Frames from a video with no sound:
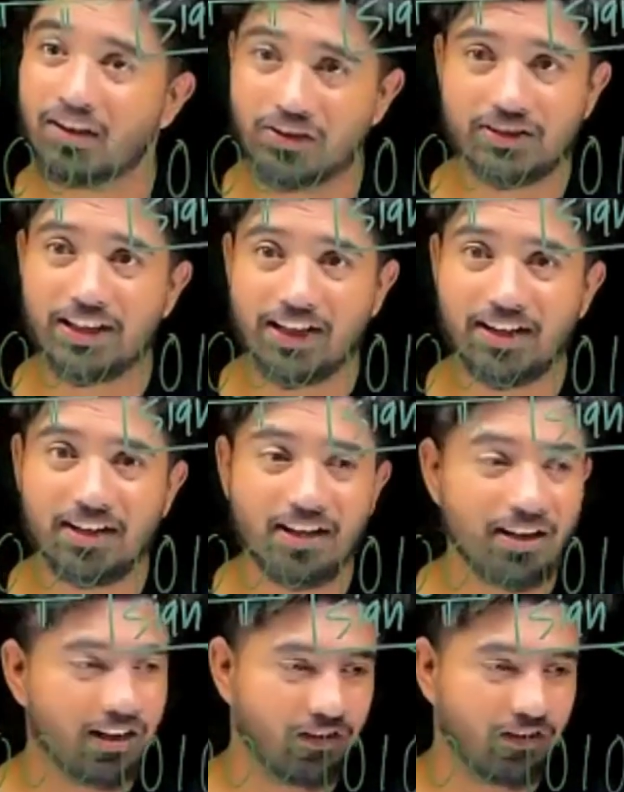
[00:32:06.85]
See,
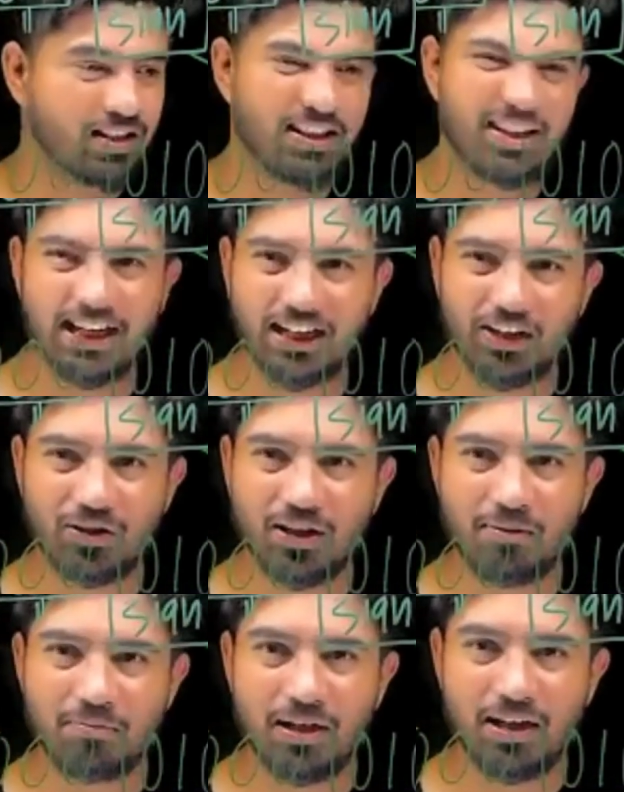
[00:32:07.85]
if it's a negative
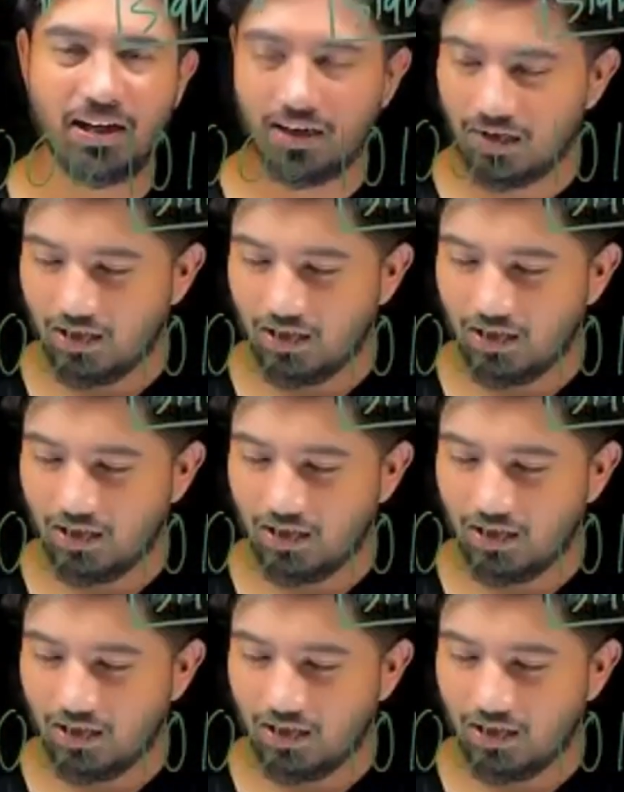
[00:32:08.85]
number,